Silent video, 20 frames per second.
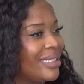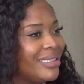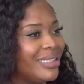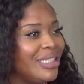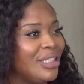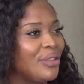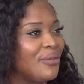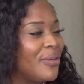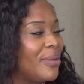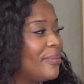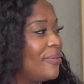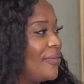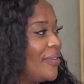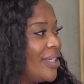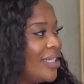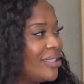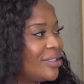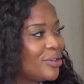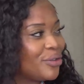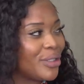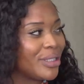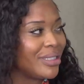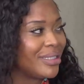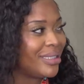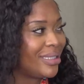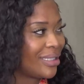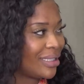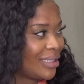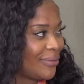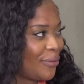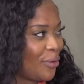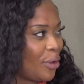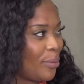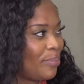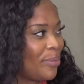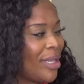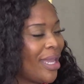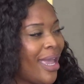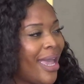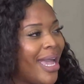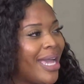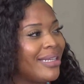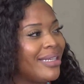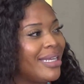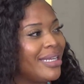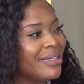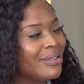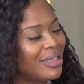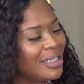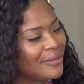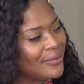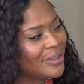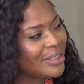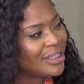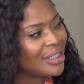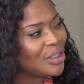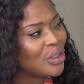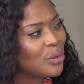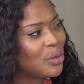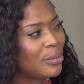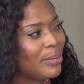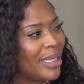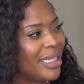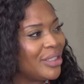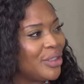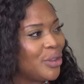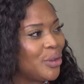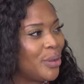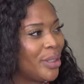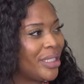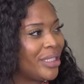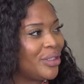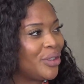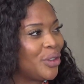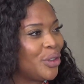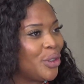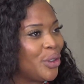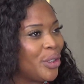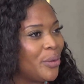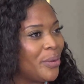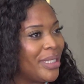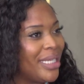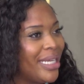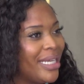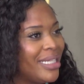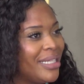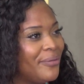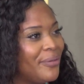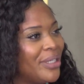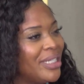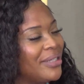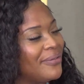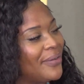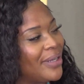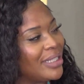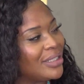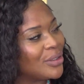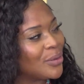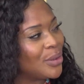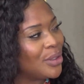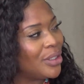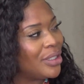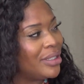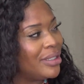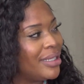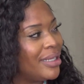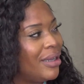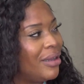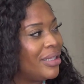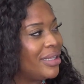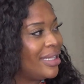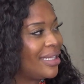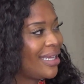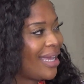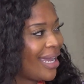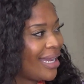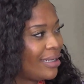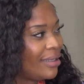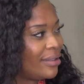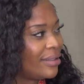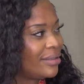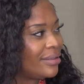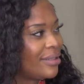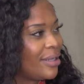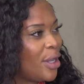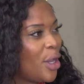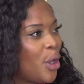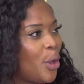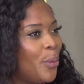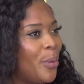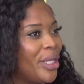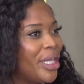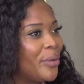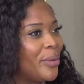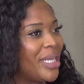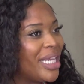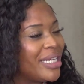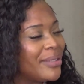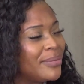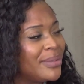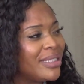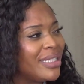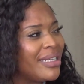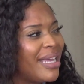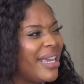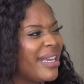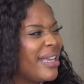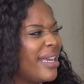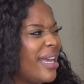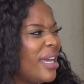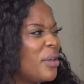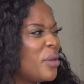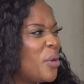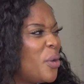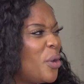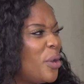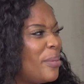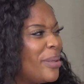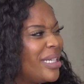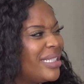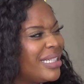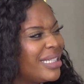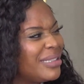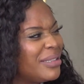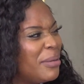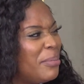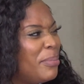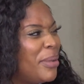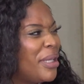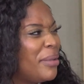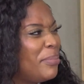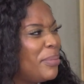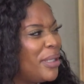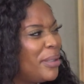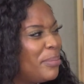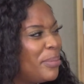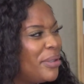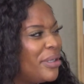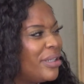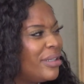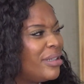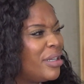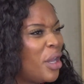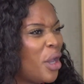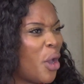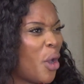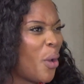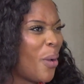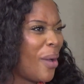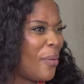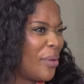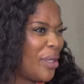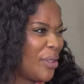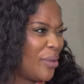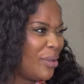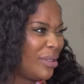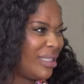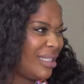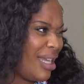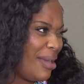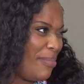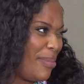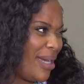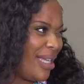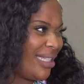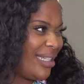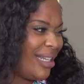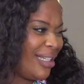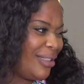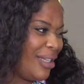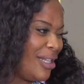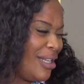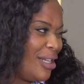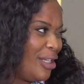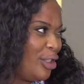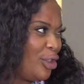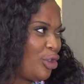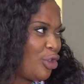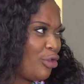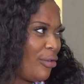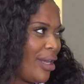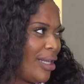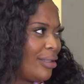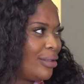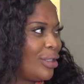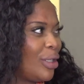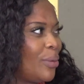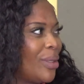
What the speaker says: I teach from first straight to sixth form. And in conversation with my students, you know, you'll hear different events going on the island, where you'll hear them say, I can't go because there's some big people, or I wouldn't go to that party, that's a little trend.